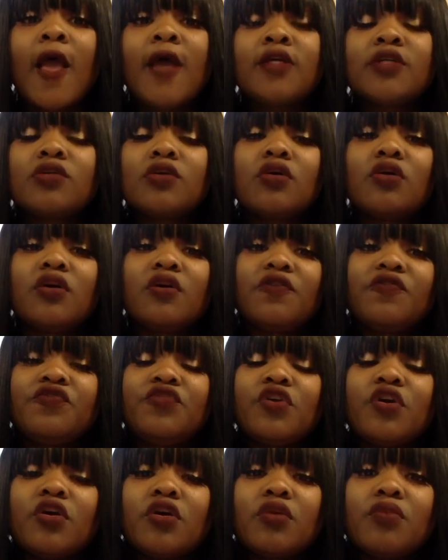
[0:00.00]
So if
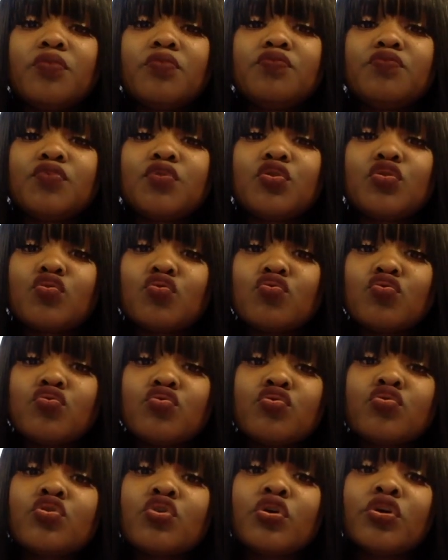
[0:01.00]
your
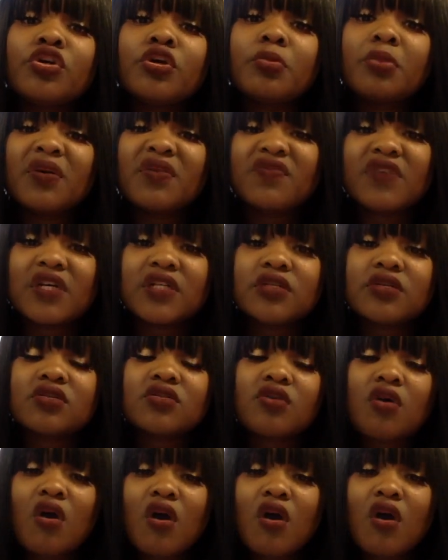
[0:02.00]
schools or your professors